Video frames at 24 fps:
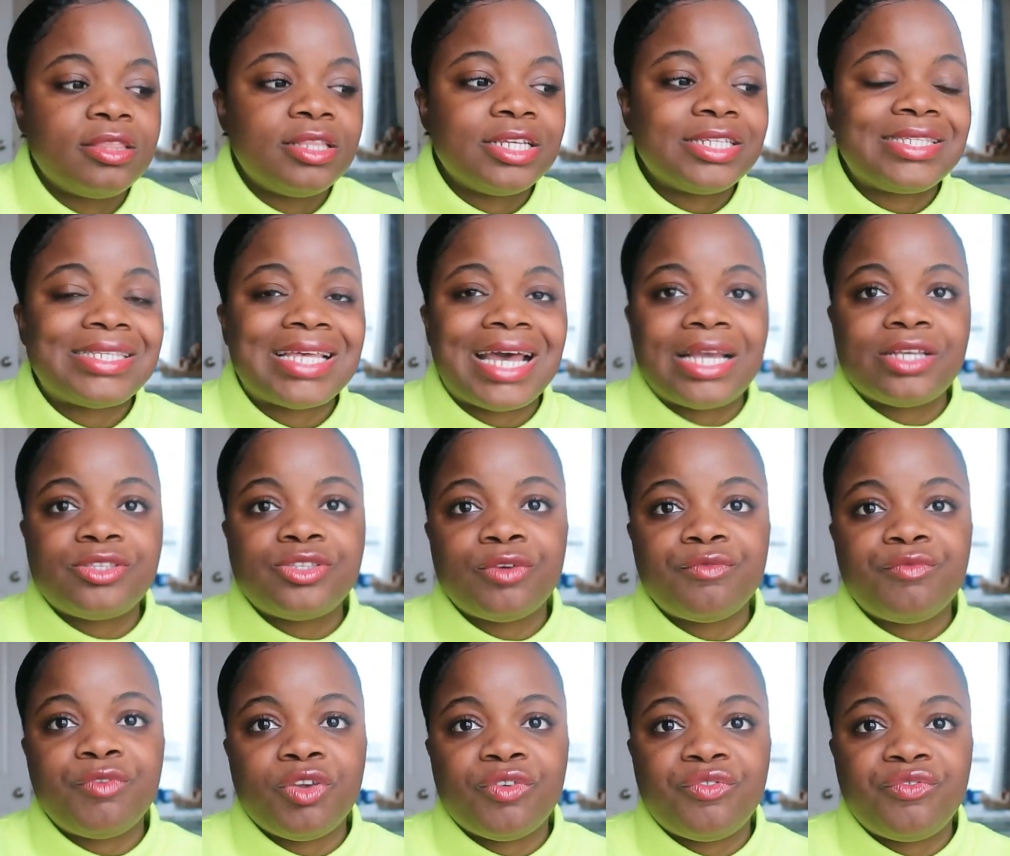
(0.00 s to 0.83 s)
the
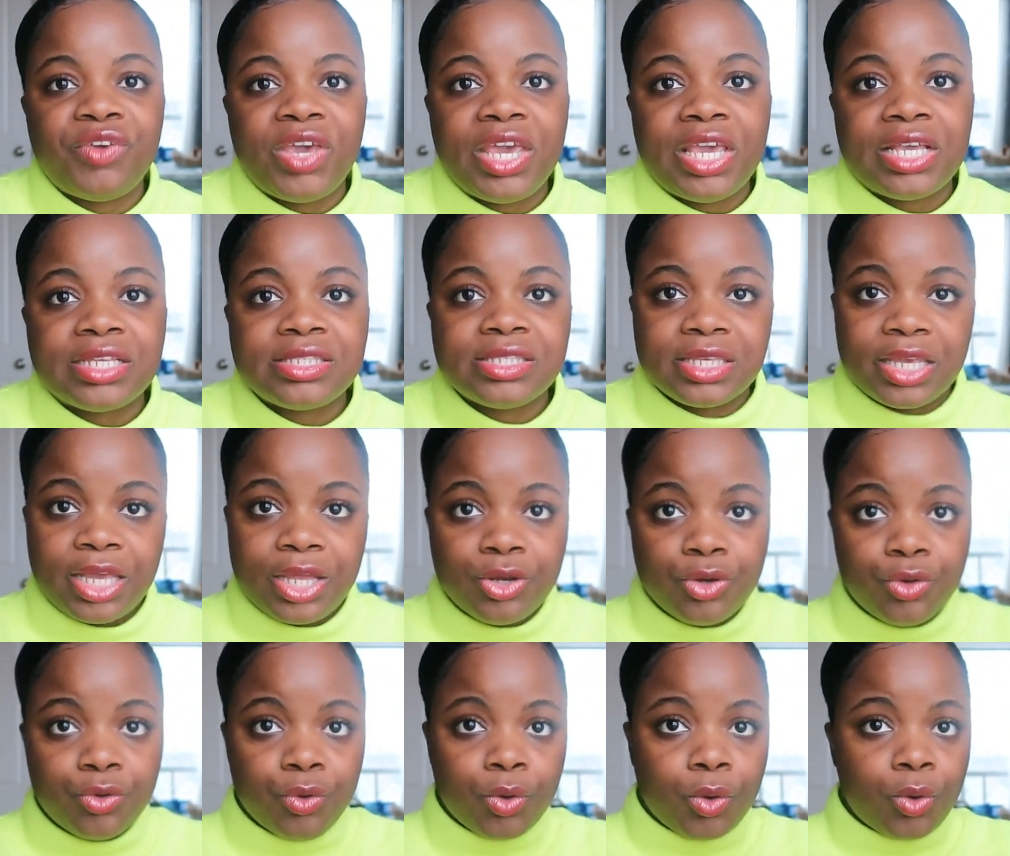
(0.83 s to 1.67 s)
size of your face
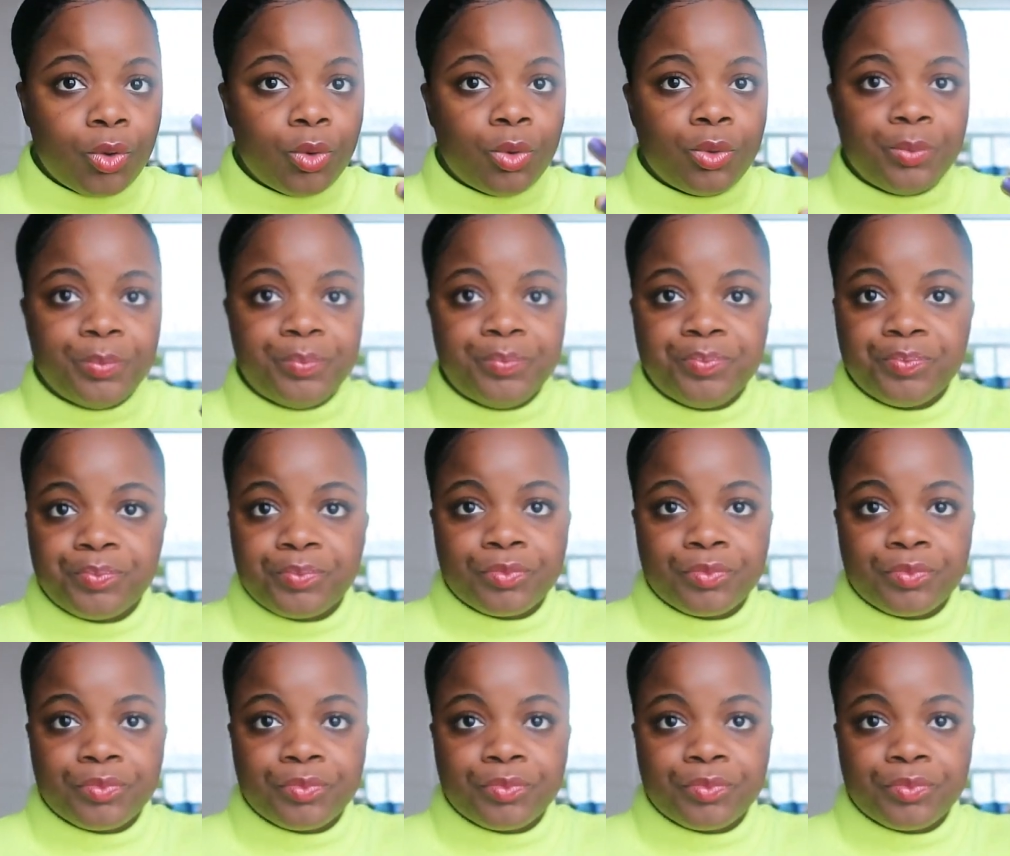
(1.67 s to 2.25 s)
can grow